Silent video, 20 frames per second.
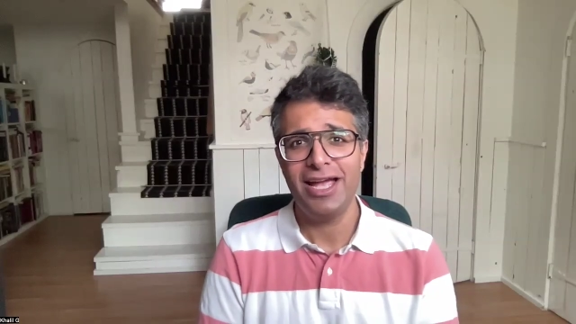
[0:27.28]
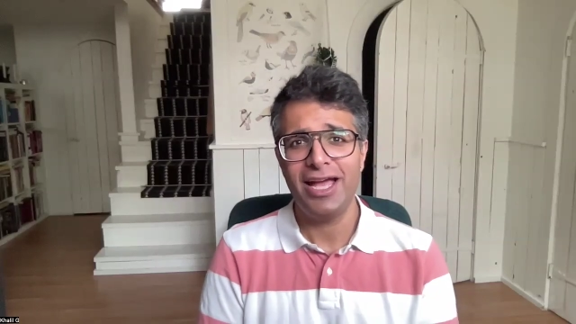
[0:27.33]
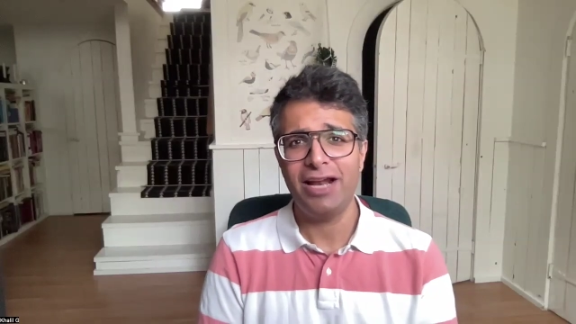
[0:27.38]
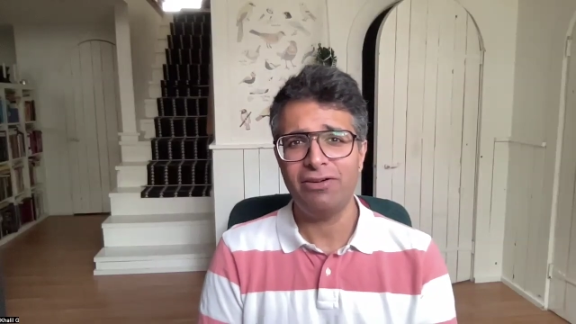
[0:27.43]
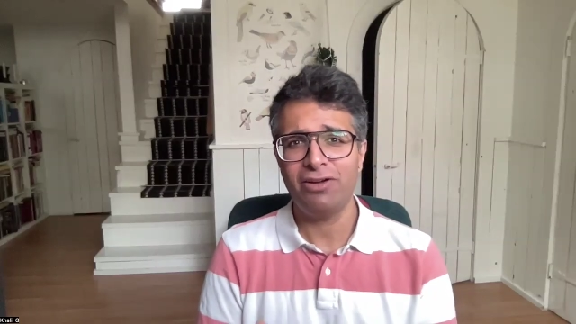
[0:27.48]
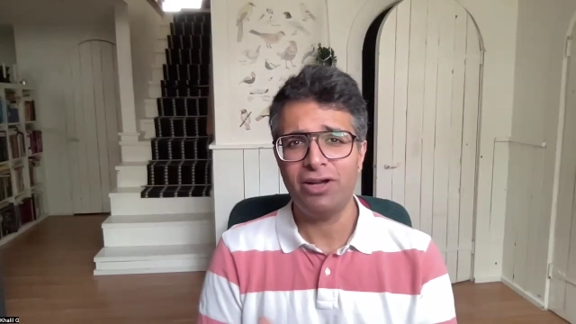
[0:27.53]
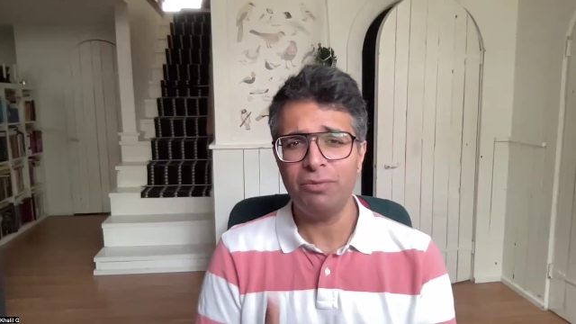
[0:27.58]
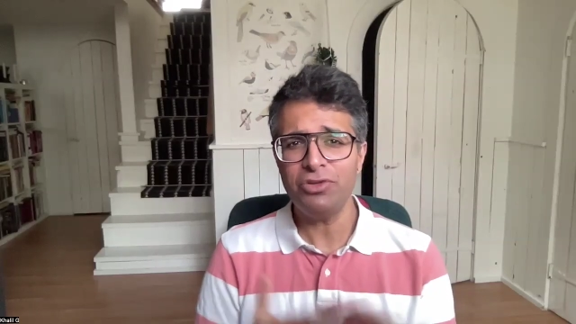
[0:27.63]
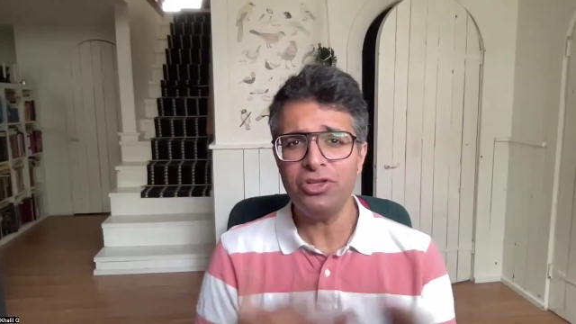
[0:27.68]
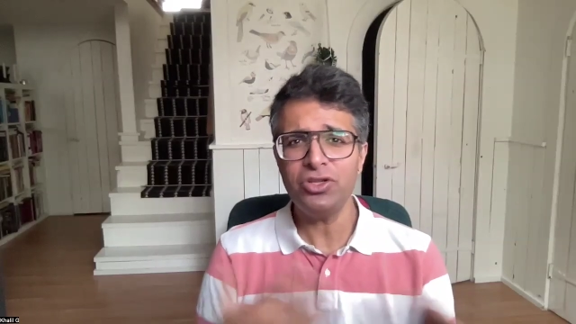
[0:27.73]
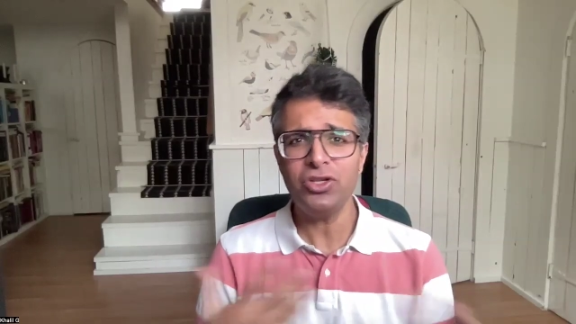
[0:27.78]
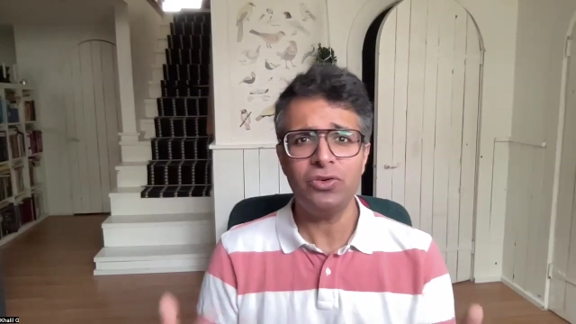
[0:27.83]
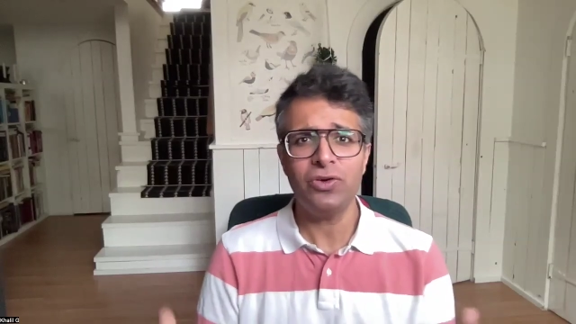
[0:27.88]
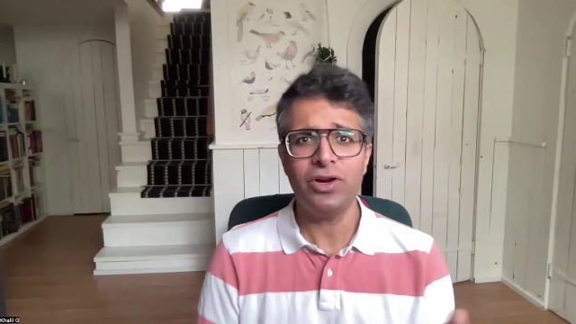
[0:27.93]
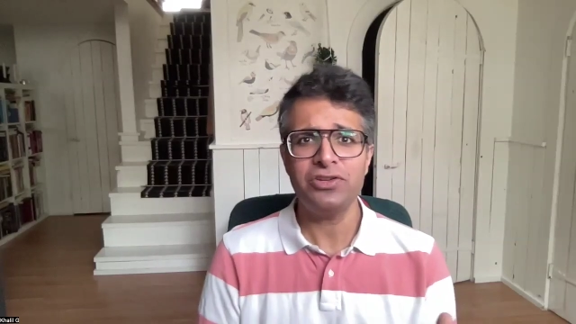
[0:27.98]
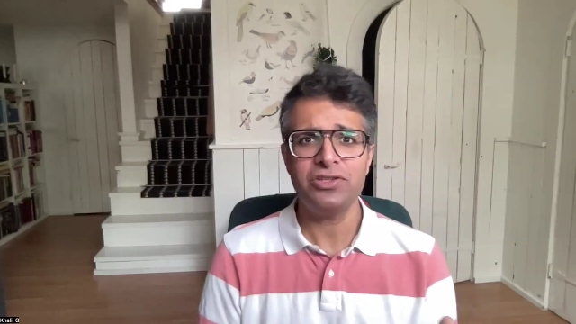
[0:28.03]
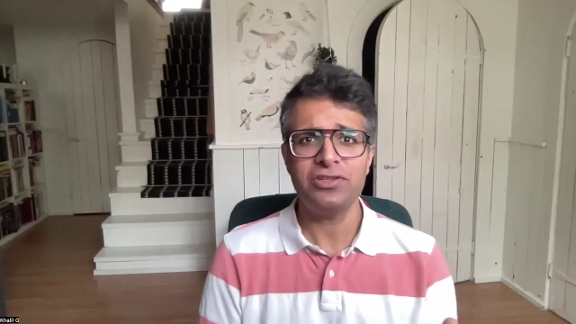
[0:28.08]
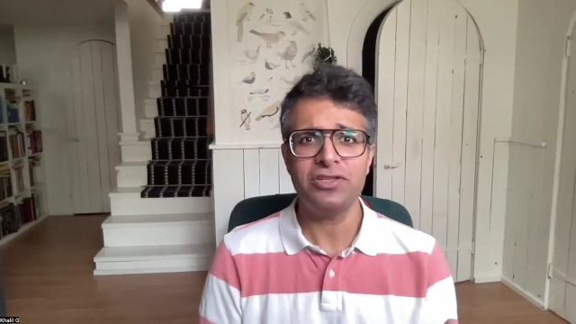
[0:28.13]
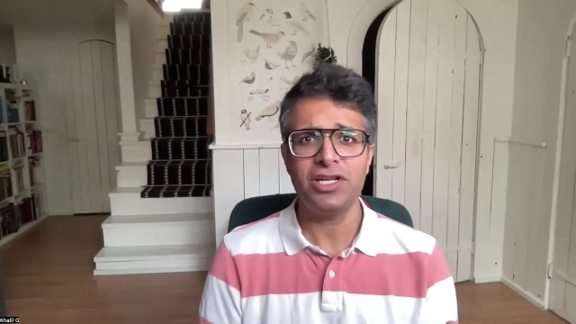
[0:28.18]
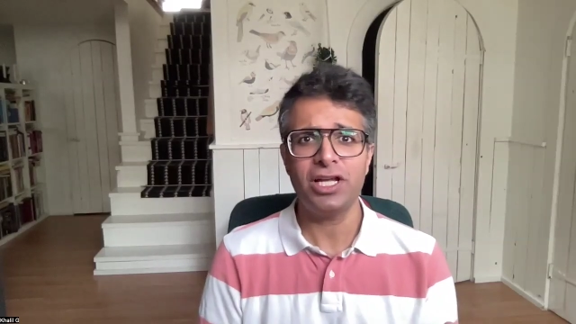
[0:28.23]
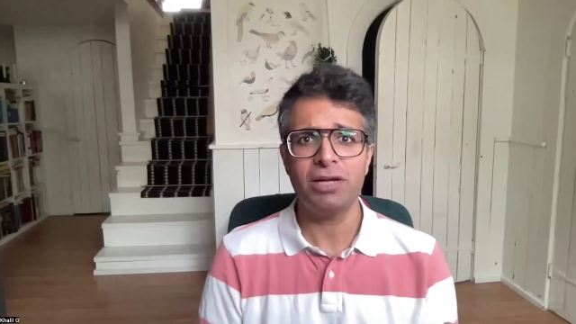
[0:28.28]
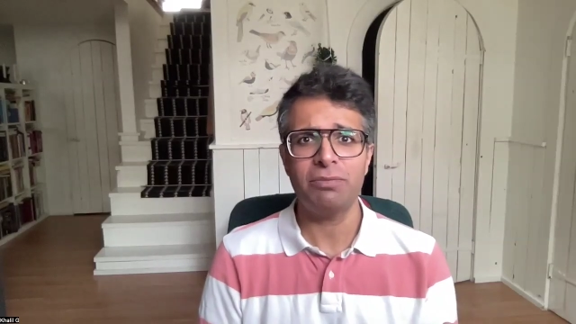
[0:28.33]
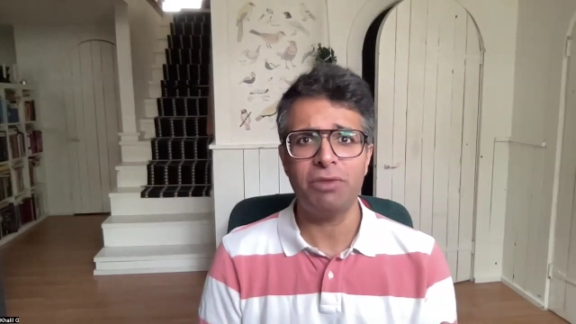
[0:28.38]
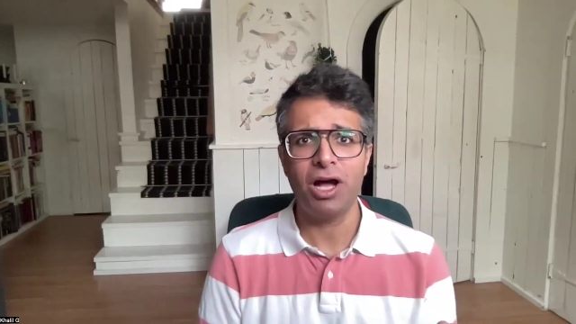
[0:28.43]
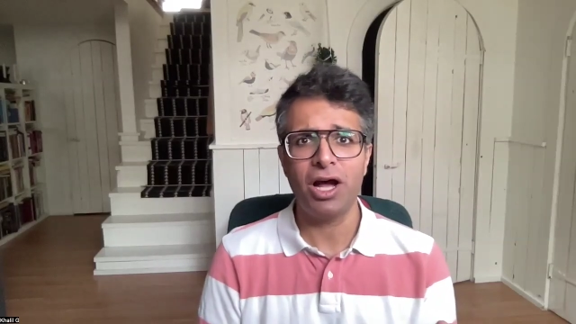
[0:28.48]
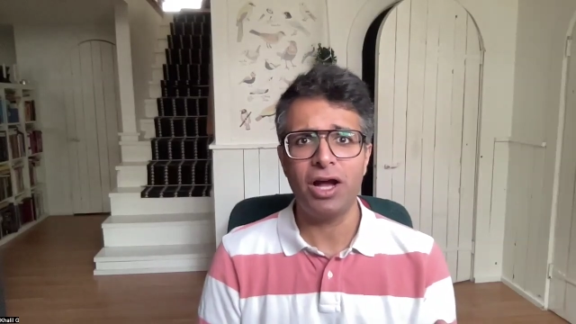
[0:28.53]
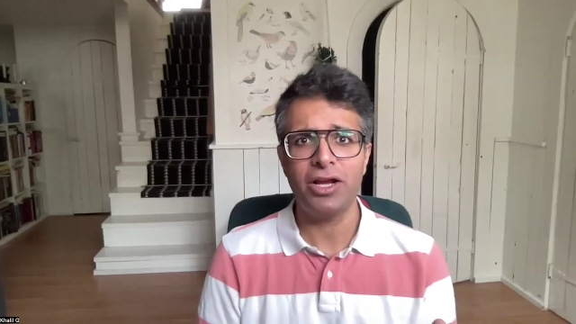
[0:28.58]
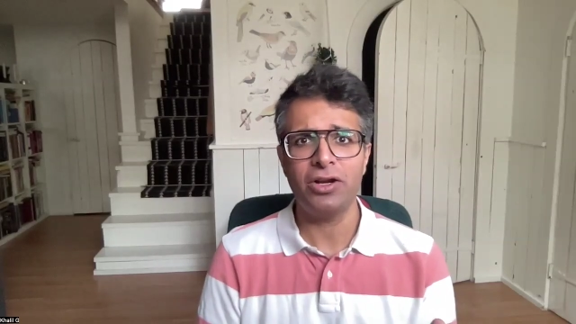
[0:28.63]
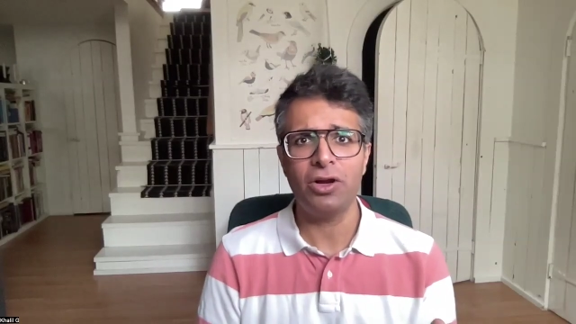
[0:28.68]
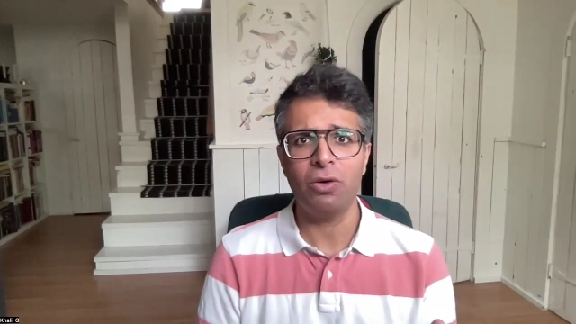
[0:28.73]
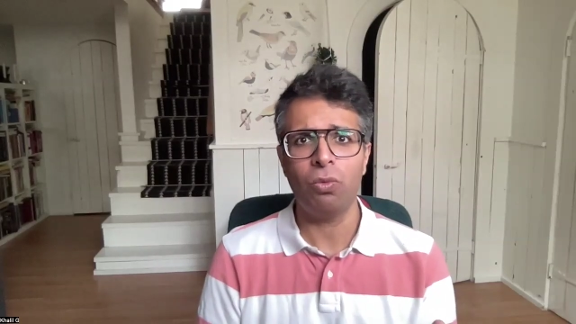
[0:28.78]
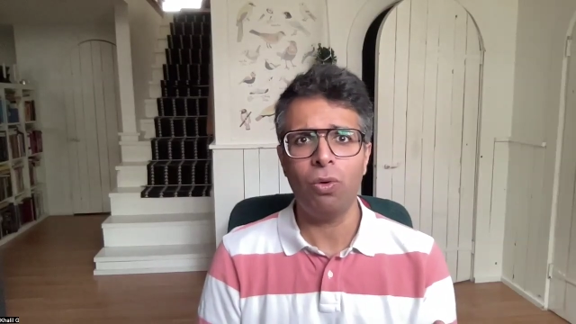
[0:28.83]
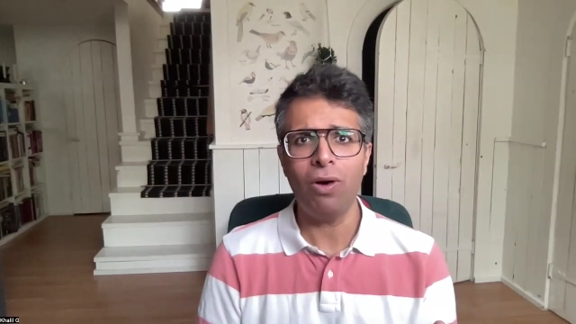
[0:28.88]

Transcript: And when it comes to curation, think about,